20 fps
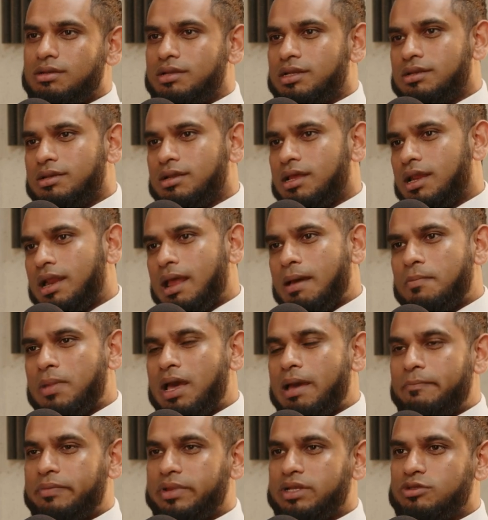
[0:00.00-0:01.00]
and, and, and I'm
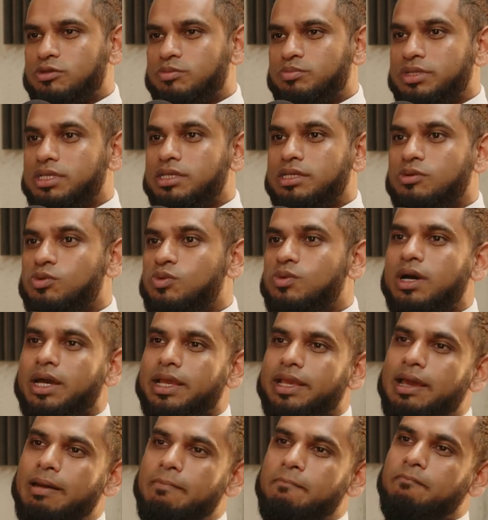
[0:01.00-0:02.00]
happy to be who
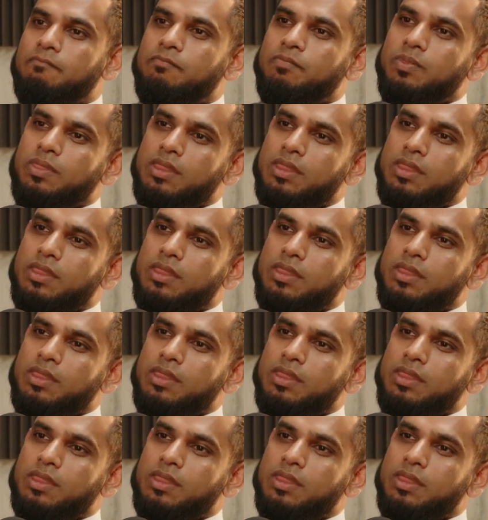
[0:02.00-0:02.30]
I am.